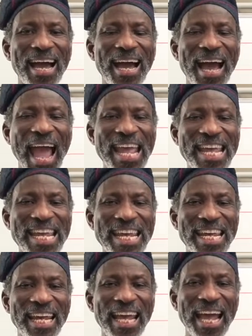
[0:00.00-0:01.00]

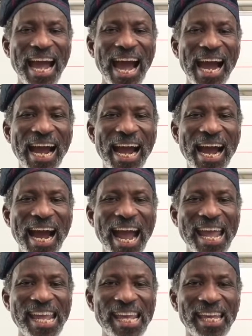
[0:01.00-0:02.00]
Rain,
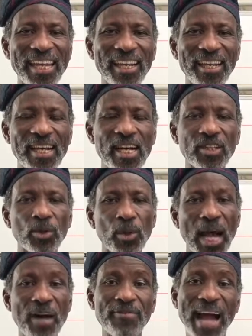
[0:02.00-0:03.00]
rain. So
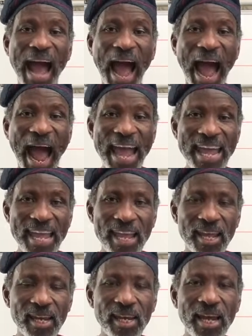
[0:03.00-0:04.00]
you have
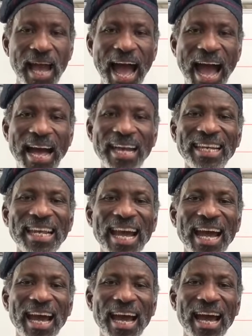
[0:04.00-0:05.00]
ein and
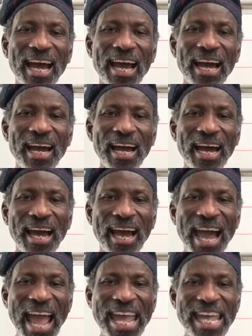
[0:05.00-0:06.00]

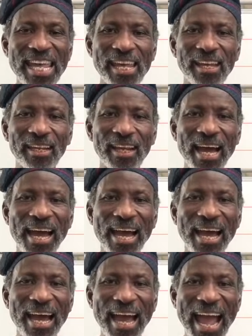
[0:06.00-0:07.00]
rain,
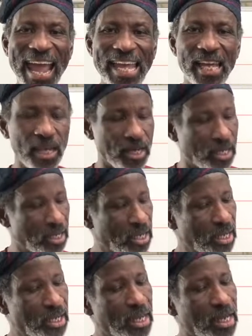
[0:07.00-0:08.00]
rain.
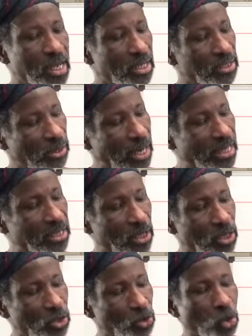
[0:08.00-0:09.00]
So that's
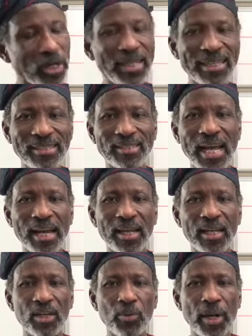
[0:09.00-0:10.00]
it. You join it
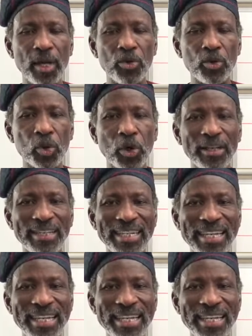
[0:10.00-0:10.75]
exactly the way you join